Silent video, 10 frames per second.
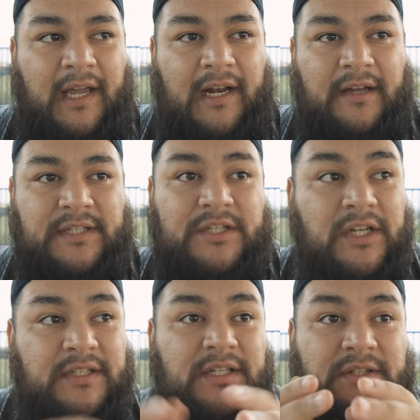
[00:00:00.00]
And I was like,
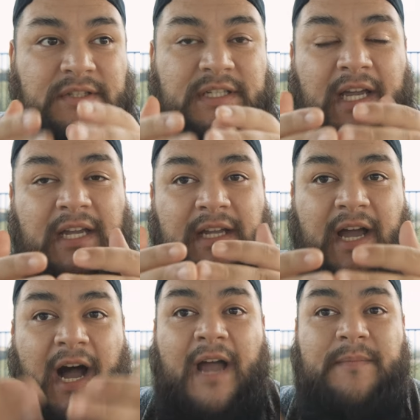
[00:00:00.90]
just understand
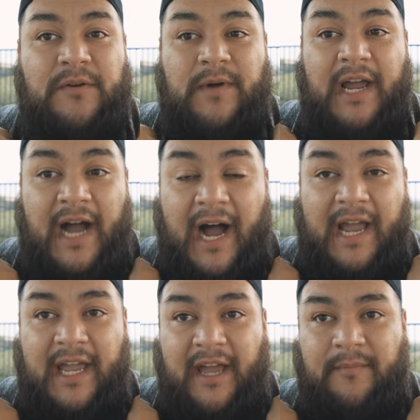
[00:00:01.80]
I'm the way
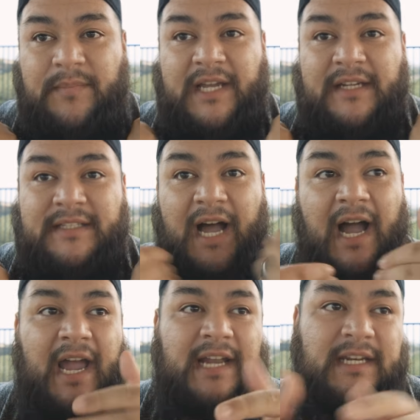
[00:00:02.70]
I am because
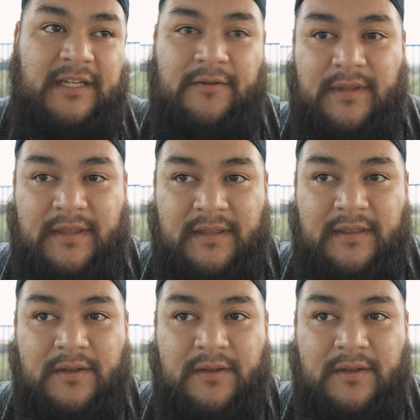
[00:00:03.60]
I had to deal with